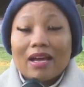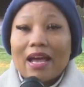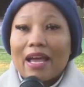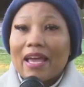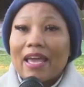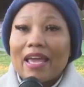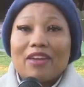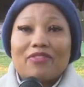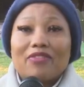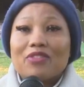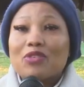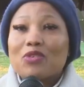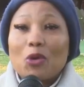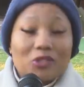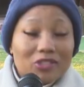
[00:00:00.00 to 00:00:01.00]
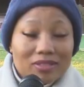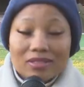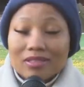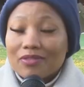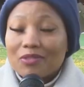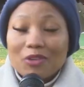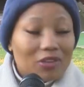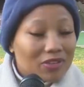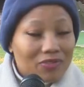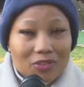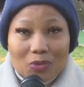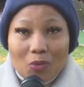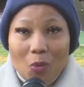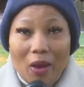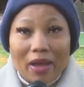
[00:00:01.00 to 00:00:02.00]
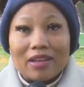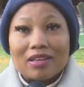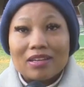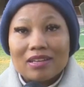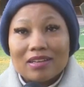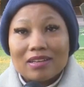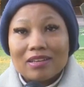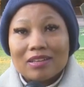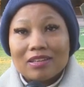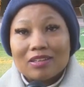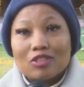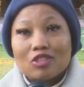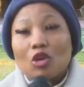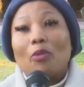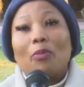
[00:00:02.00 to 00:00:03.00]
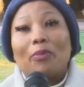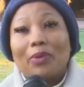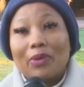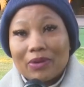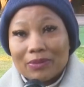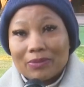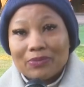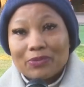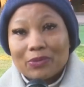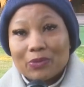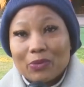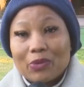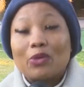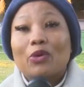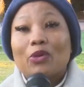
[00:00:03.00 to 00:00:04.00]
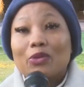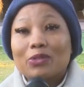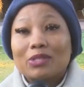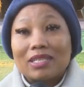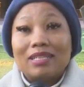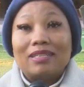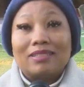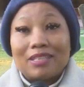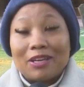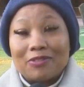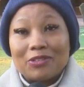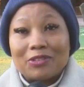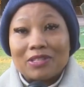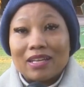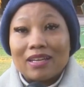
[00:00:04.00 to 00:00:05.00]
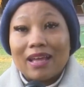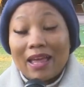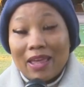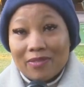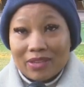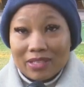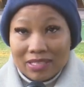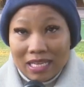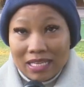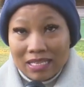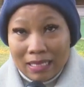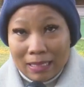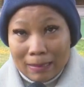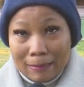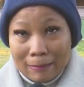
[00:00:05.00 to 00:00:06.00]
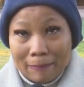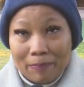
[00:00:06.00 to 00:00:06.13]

I have not received not even one job with all those interviews that I have attended.